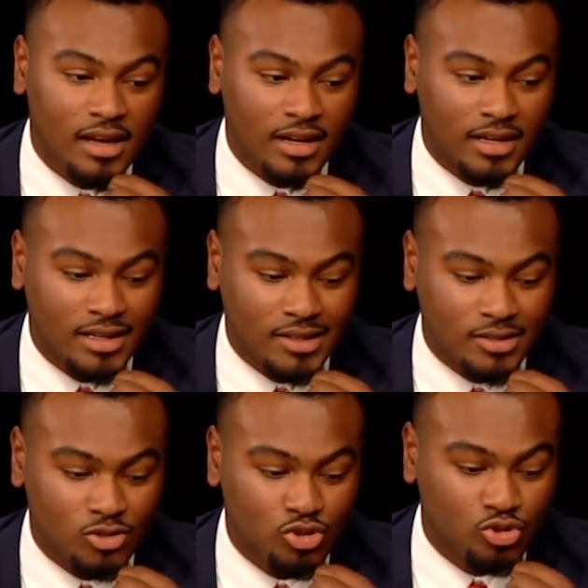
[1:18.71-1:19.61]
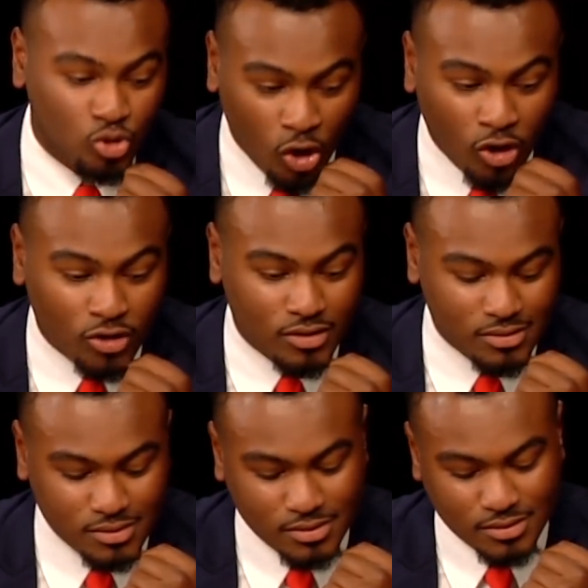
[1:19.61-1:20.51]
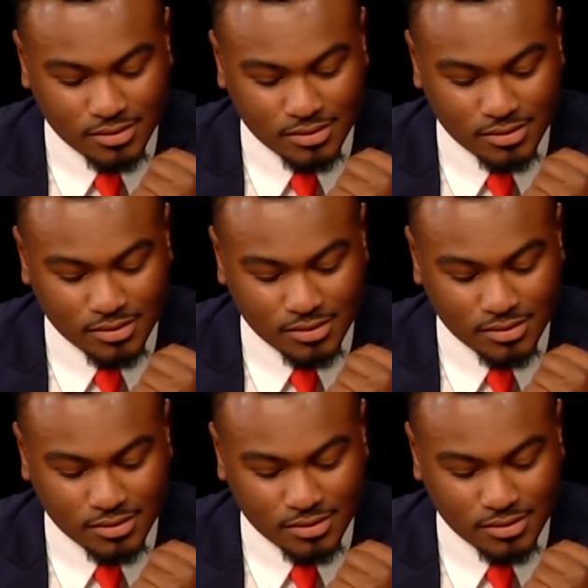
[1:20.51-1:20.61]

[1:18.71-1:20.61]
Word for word: uh, strong